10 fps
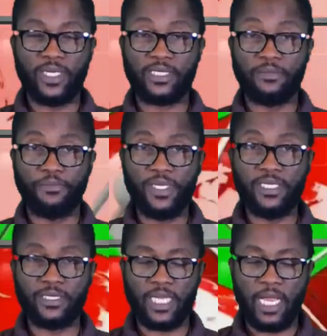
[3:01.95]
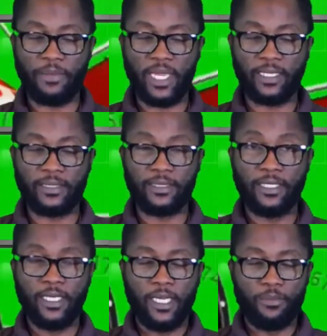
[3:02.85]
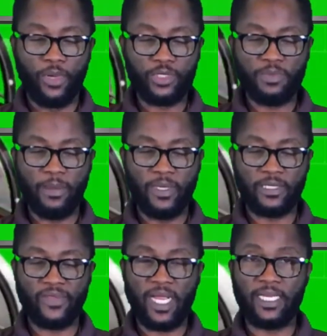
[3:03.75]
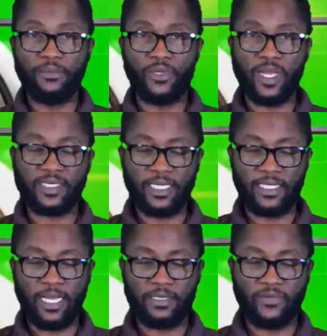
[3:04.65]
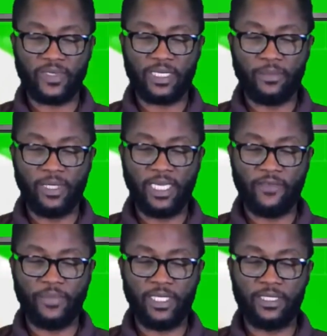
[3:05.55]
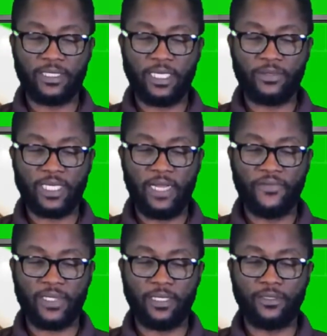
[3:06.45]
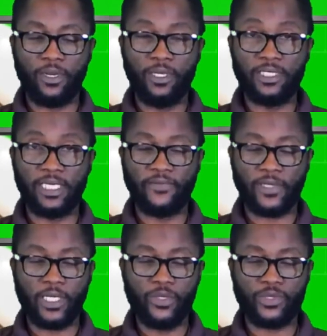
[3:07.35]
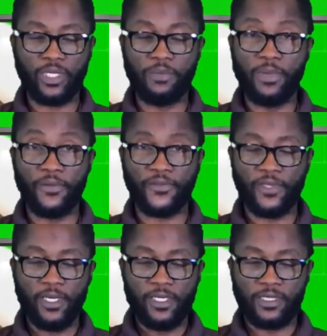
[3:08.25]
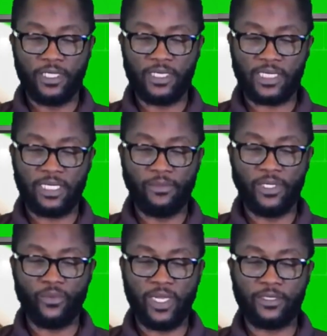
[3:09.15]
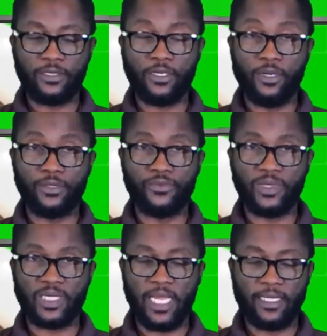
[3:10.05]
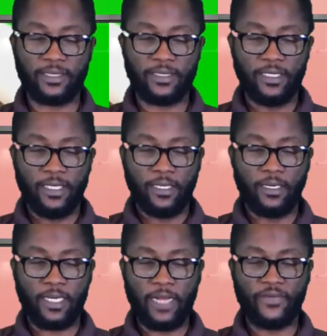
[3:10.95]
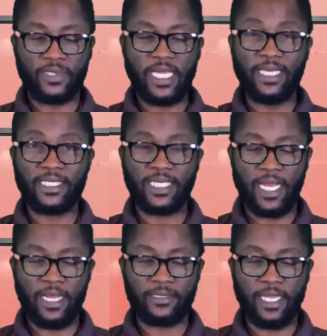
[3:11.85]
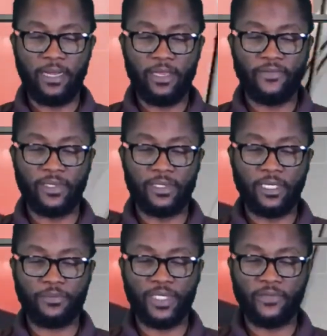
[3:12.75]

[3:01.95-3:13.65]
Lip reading: rest in peace. Amen. Most members of the Anambra State House of Assembly have been in South Africa on holiday for close to a month since the assembly went on recess. Okafor's death has, however, not been